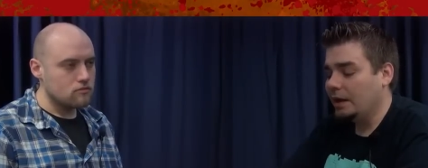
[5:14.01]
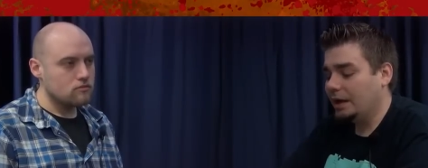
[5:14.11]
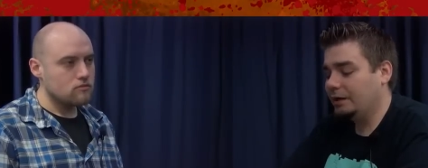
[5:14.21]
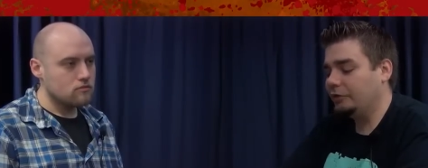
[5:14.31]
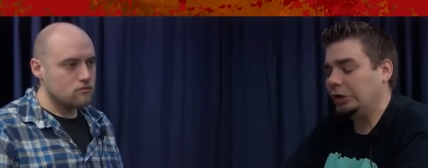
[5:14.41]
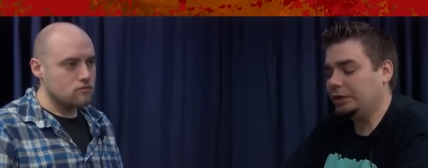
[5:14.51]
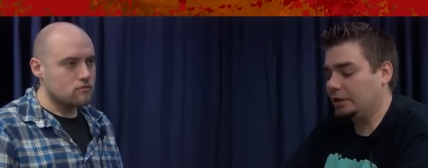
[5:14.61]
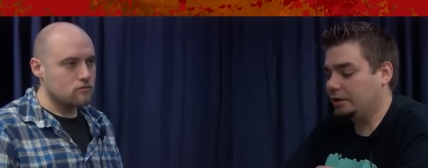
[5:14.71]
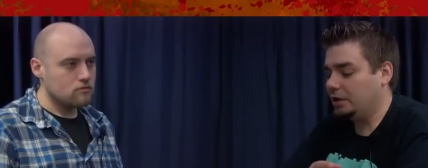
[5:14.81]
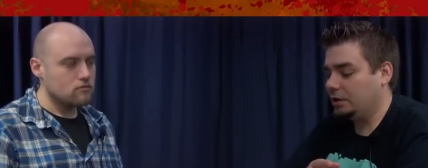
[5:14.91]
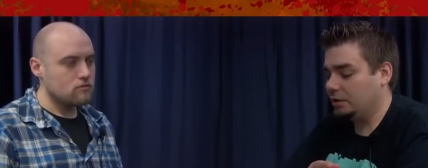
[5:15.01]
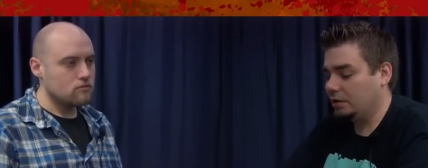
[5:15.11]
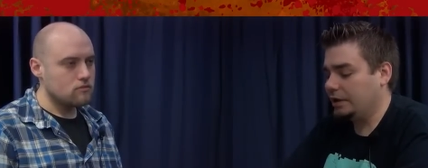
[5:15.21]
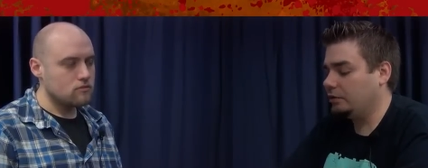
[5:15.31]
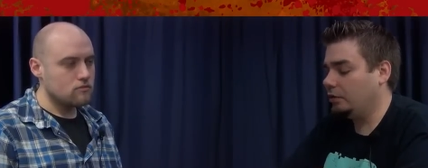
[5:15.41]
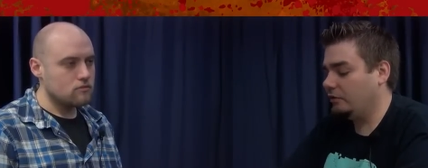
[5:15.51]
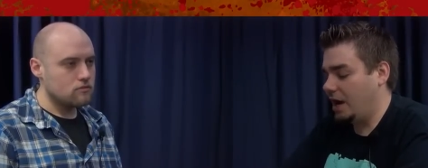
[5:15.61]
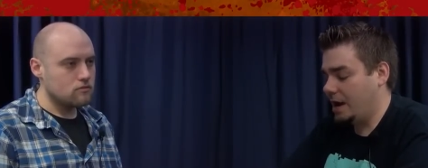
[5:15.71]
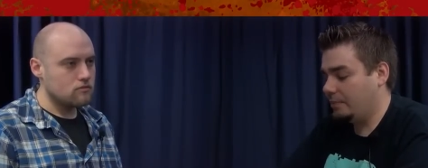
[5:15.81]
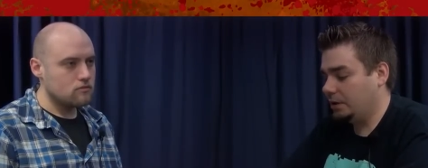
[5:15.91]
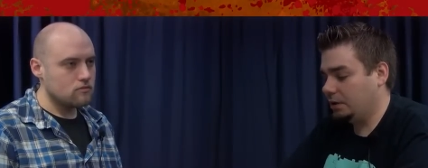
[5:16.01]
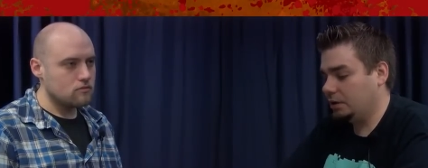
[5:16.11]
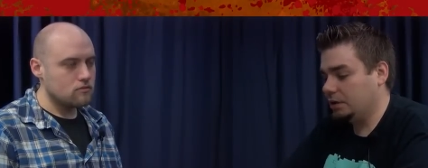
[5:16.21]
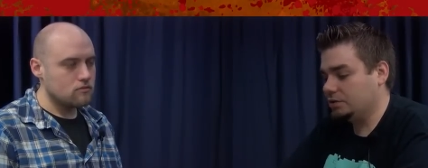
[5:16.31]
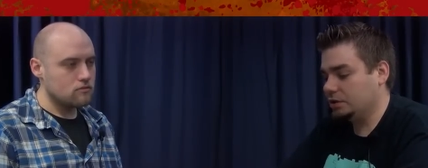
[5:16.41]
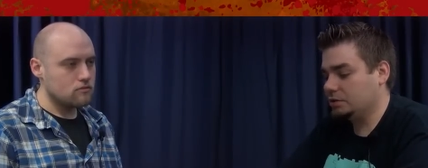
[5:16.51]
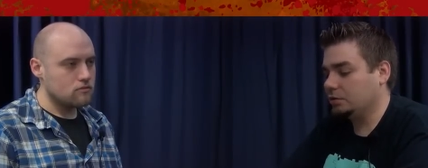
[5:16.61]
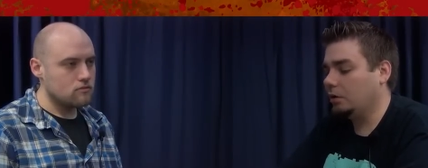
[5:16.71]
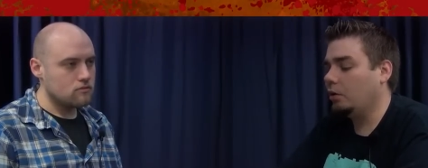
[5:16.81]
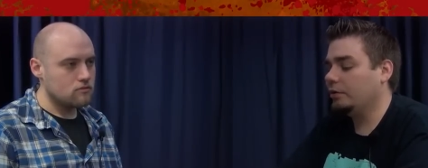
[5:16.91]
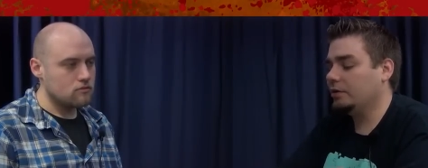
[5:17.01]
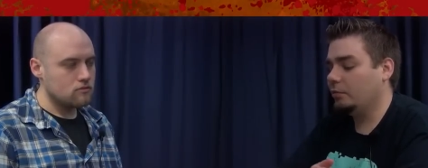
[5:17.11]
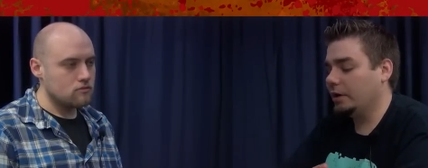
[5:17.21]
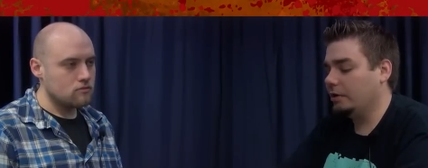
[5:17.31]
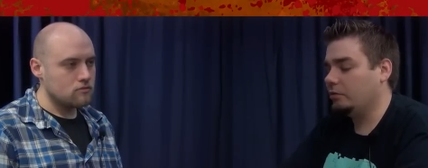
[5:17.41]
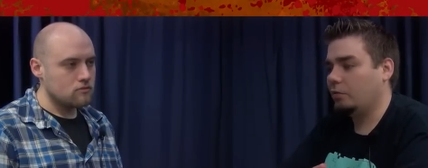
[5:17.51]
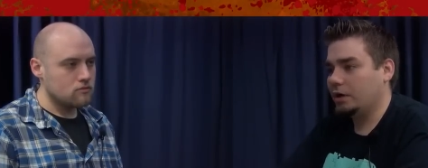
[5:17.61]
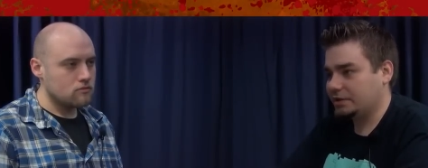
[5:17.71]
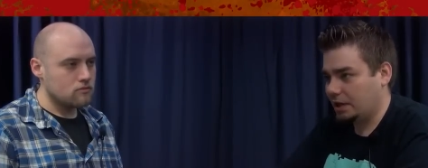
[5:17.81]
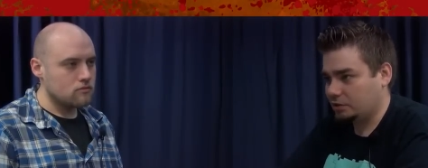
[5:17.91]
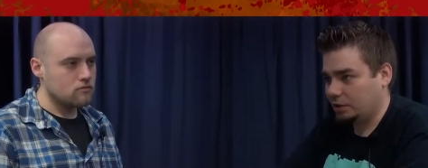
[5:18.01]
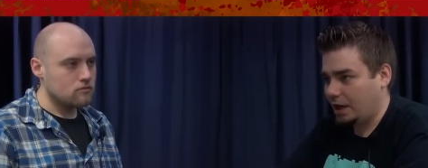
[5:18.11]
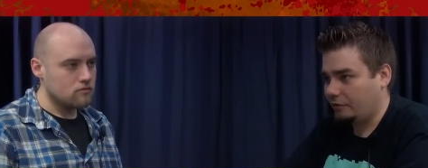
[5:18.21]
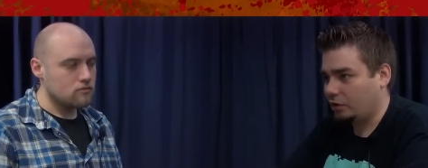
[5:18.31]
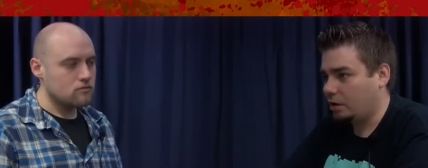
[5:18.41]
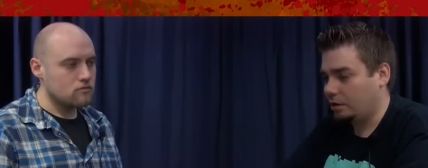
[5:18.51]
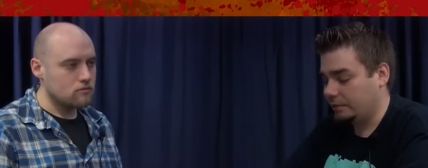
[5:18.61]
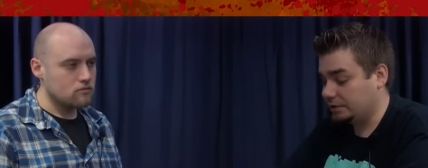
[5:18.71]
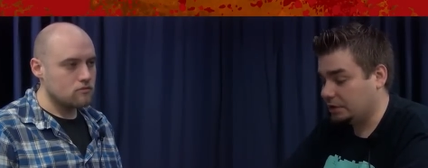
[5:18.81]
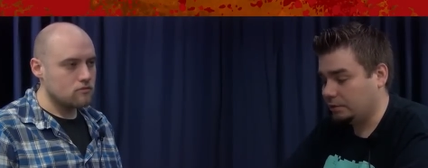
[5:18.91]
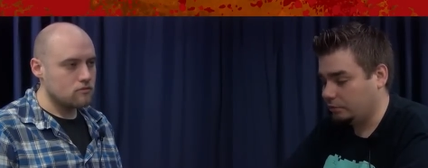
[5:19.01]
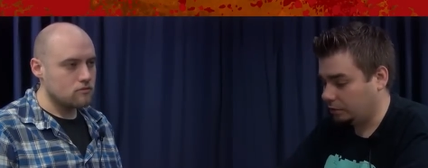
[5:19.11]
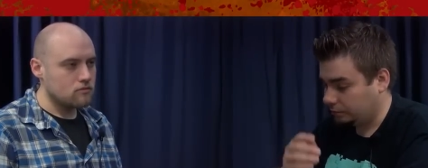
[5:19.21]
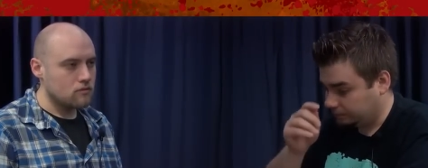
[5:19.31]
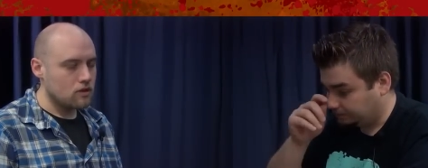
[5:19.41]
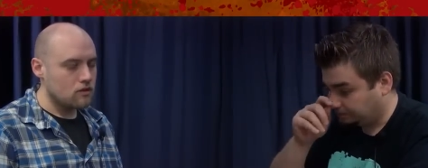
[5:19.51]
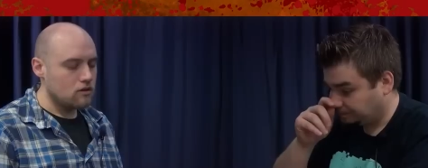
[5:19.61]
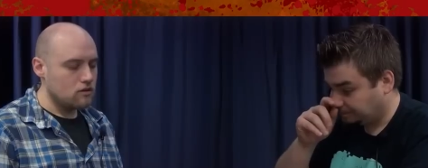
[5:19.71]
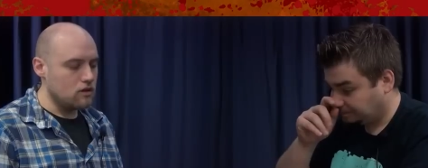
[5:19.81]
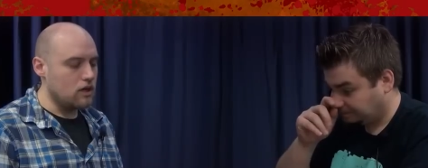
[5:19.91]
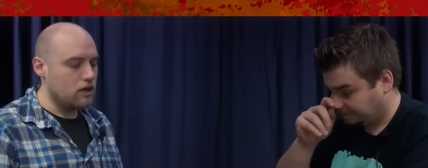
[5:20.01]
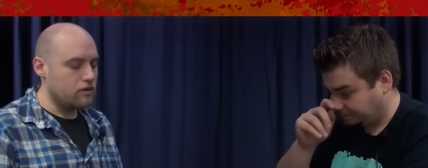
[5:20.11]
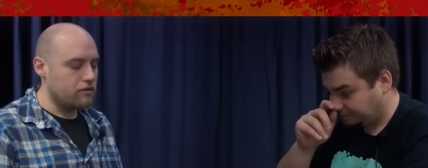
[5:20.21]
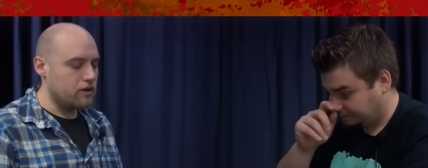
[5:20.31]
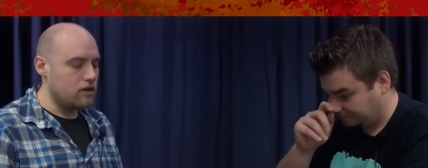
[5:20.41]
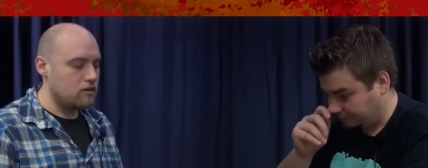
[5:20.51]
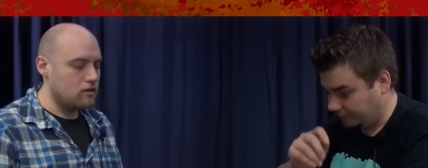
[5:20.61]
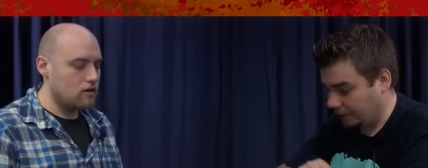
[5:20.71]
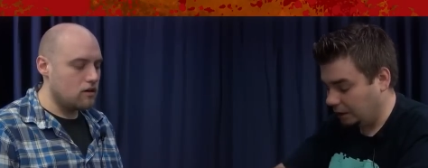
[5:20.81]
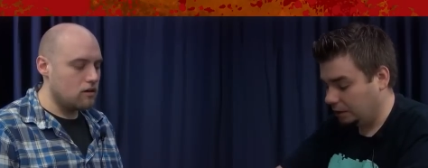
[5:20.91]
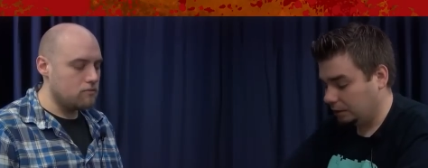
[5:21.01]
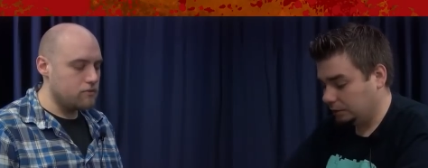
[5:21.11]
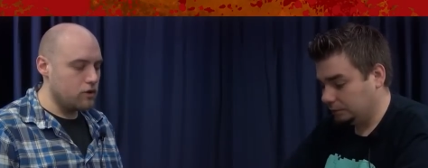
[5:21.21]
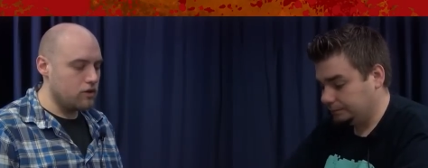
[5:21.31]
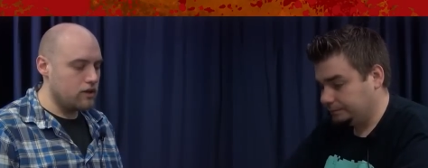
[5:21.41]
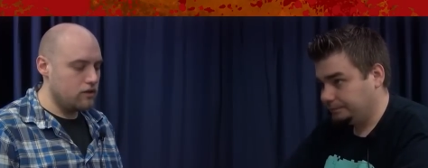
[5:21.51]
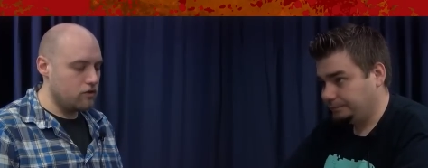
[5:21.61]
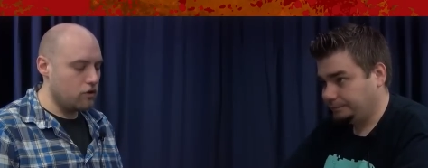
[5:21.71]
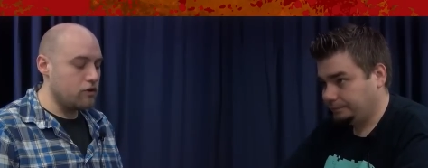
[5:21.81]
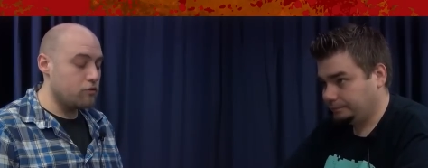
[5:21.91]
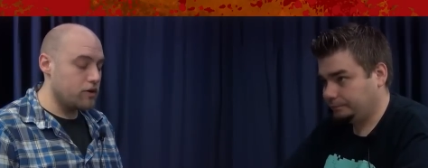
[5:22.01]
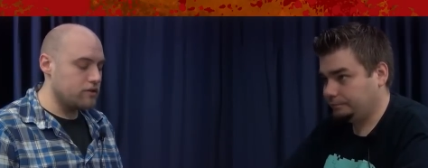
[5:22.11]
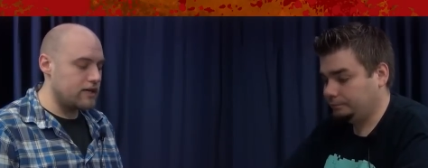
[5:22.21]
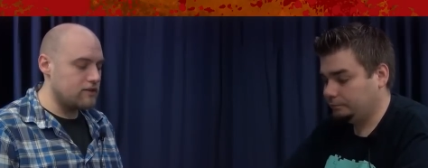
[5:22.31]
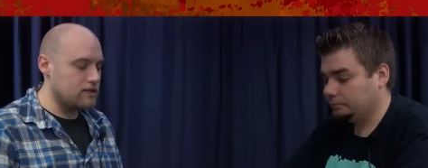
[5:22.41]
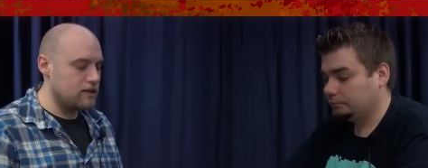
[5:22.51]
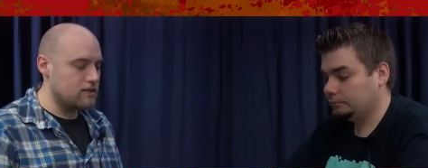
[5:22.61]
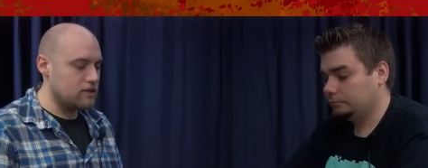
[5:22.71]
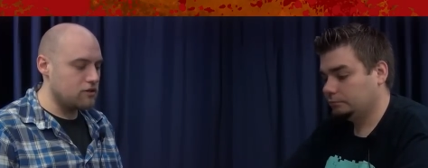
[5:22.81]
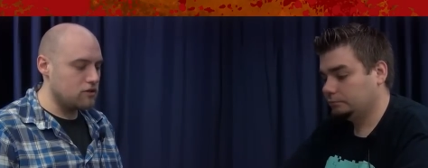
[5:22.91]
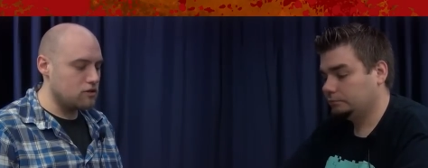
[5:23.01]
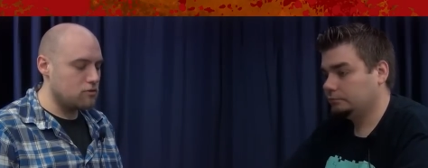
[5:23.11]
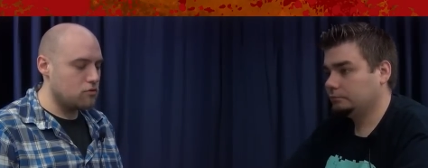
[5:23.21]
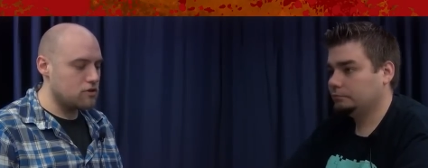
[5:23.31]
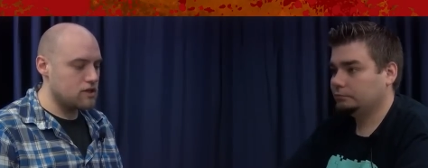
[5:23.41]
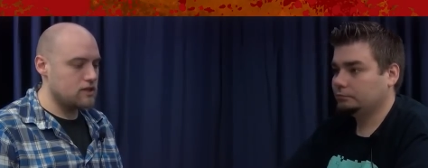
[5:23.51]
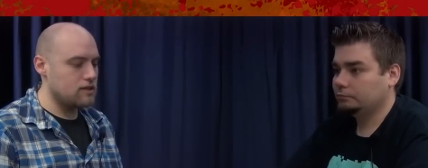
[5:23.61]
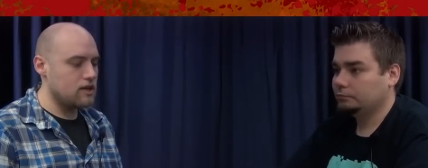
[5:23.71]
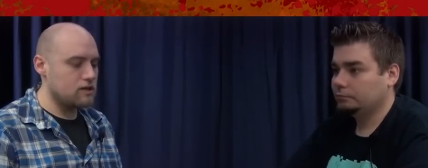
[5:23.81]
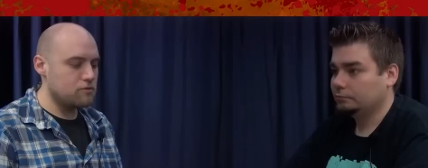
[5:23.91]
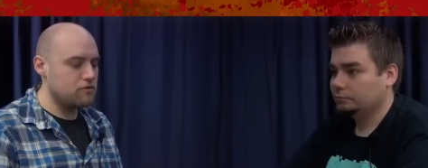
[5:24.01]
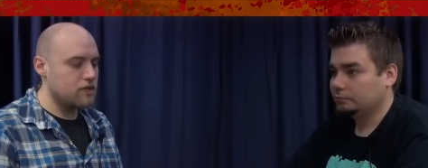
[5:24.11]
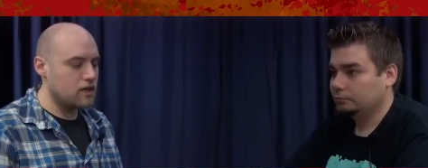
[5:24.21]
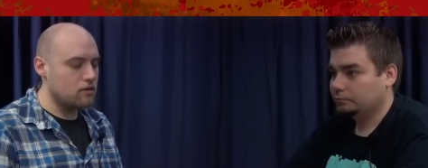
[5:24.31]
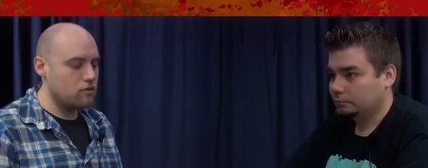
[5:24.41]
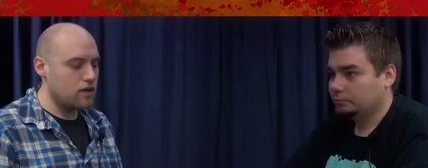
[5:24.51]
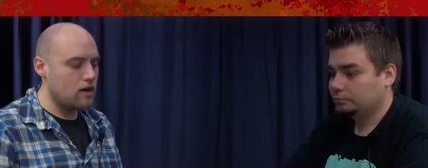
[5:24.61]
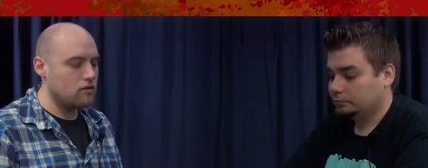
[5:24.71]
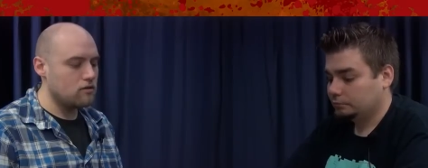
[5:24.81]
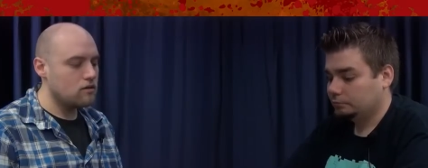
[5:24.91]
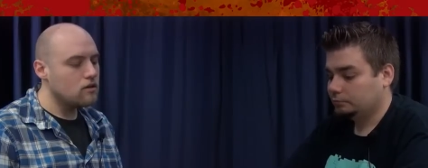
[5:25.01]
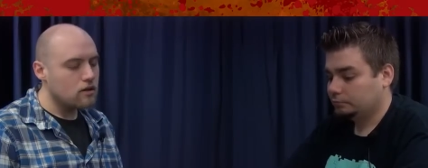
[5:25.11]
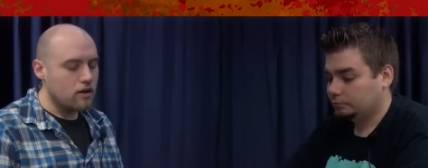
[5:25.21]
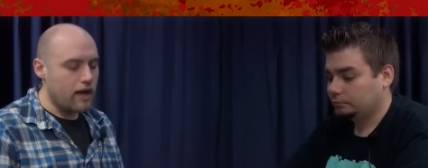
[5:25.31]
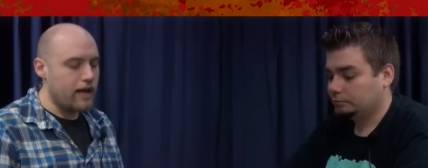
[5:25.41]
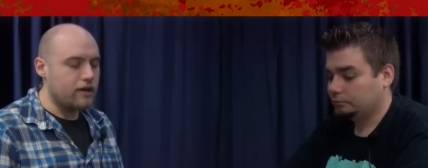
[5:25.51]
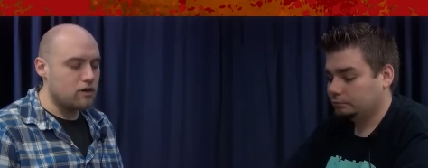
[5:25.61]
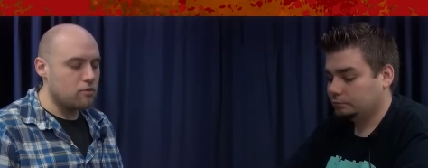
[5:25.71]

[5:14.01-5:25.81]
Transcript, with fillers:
Speaker 1: And I felt like that the, the likelihood of that happening is just lower than what I would want to actually have the card in my sideboard.
Speaker 2: Yeah, I agree with that. Um, the only the only real downside is like you're a little bit worse against the Hexproof deck without Anger,